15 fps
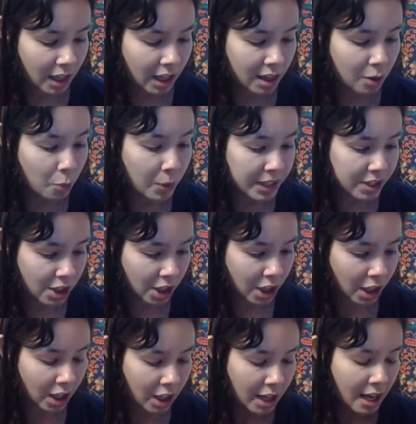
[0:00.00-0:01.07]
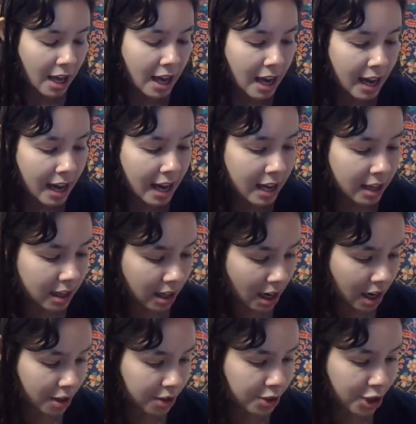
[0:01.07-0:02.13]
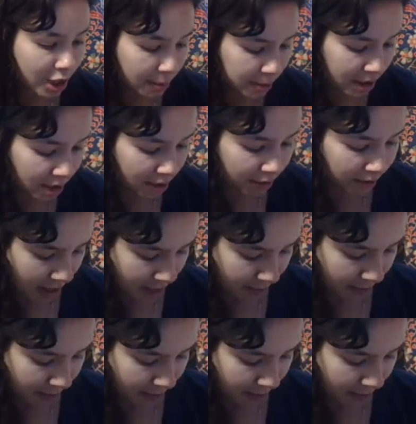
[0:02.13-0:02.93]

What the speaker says: winter. And in terms of